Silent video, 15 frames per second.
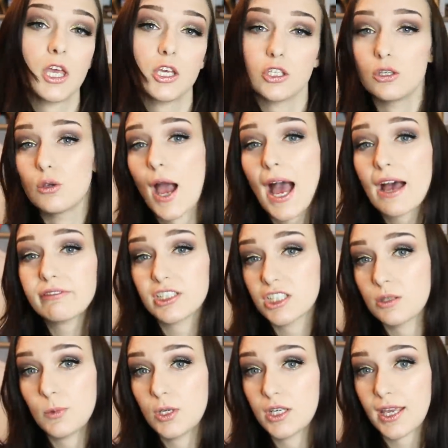you have to
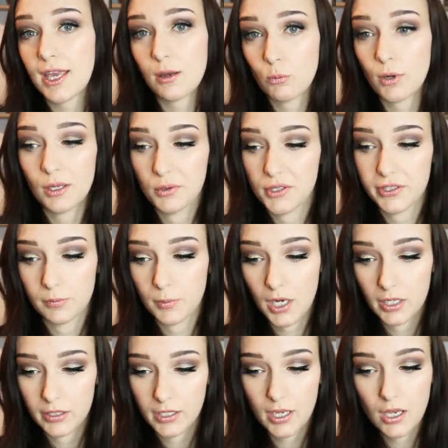communicate well with your
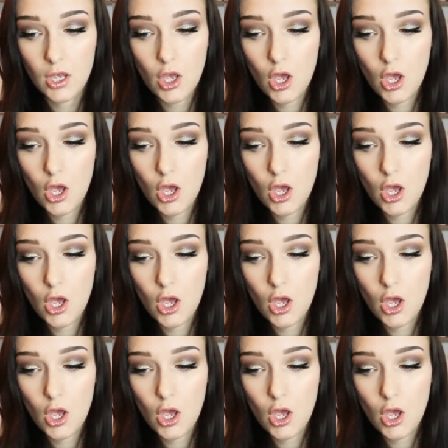partner